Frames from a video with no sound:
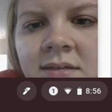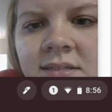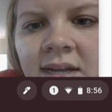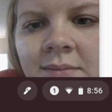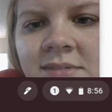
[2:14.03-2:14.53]

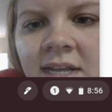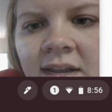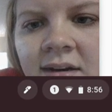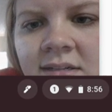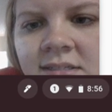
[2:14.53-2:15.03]
times
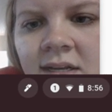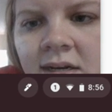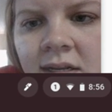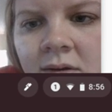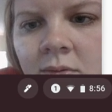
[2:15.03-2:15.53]
n is going
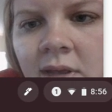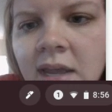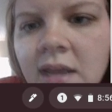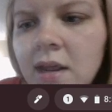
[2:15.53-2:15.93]
to equal n